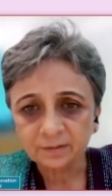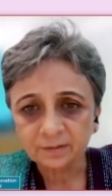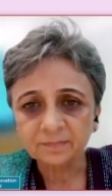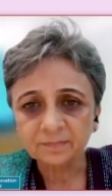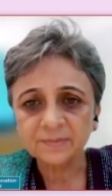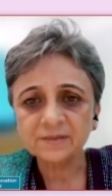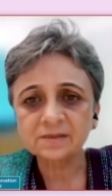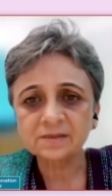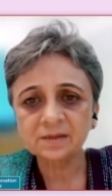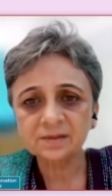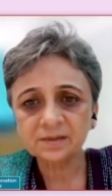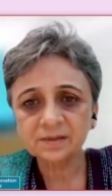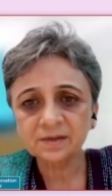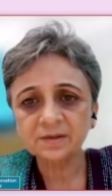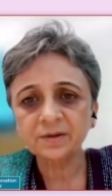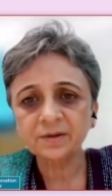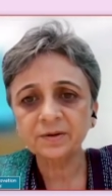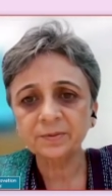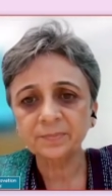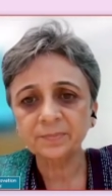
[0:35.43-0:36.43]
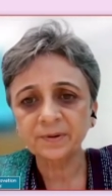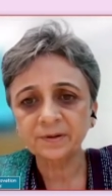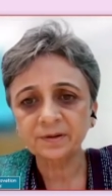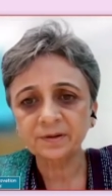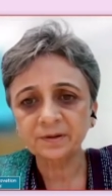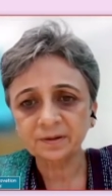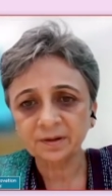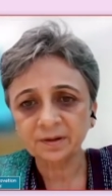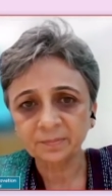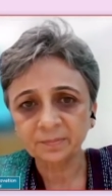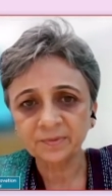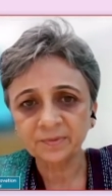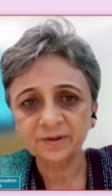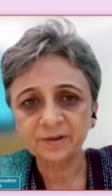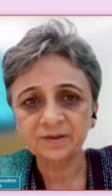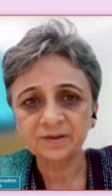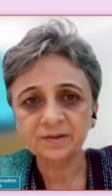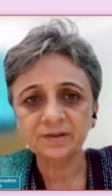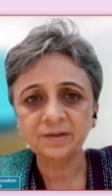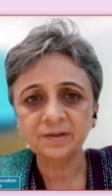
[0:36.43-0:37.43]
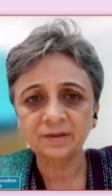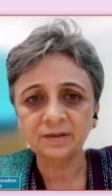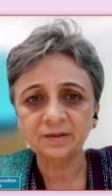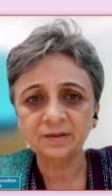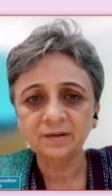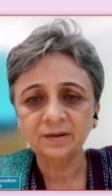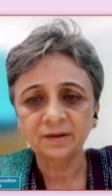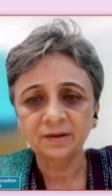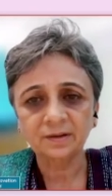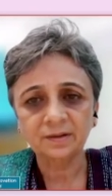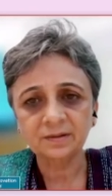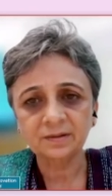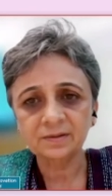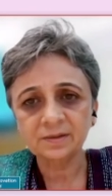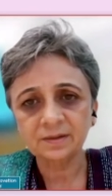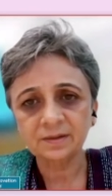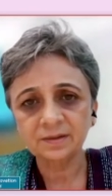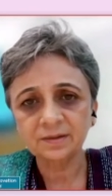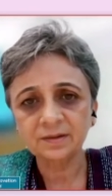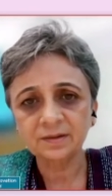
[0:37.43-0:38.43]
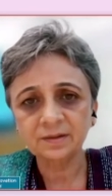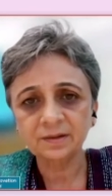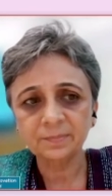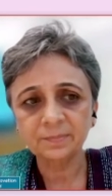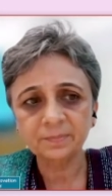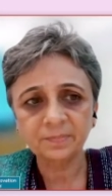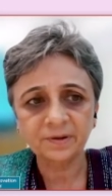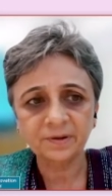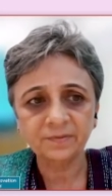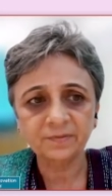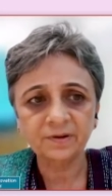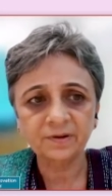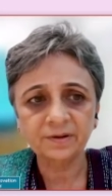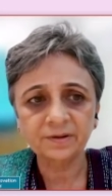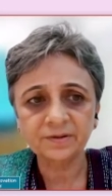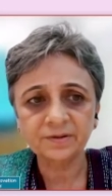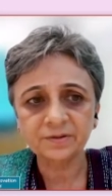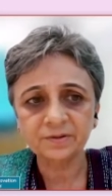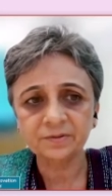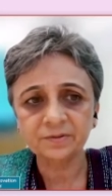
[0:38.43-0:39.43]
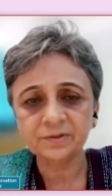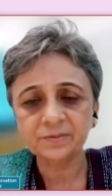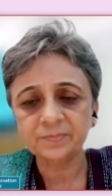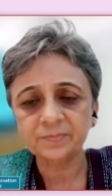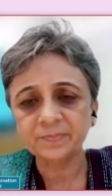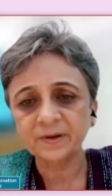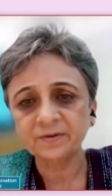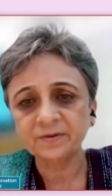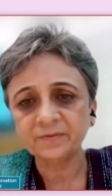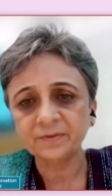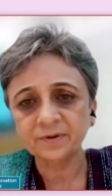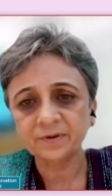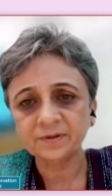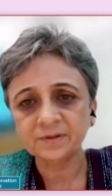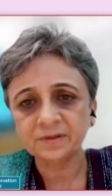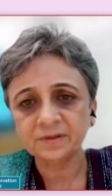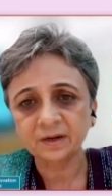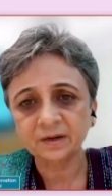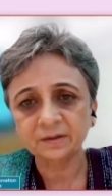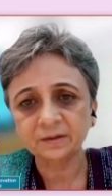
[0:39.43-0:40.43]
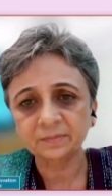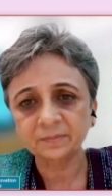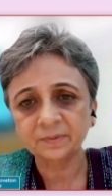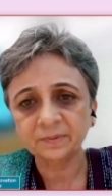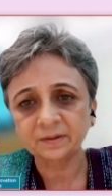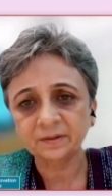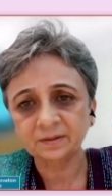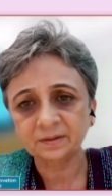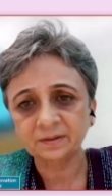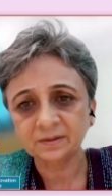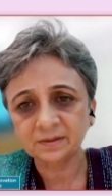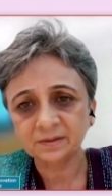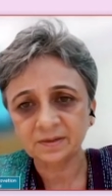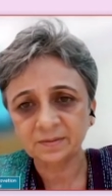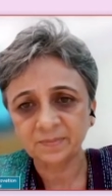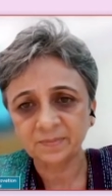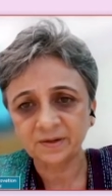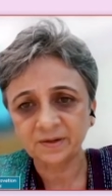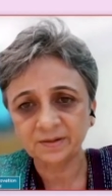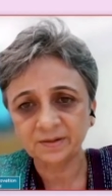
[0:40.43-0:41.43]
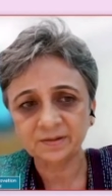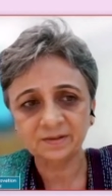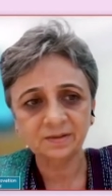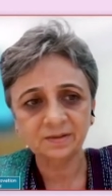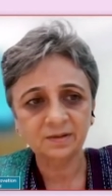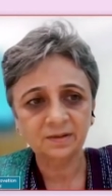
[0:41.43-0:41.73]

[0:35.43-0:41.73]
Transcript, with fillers: business incubator community, it is indeed a privilege to speak for startup at this summit.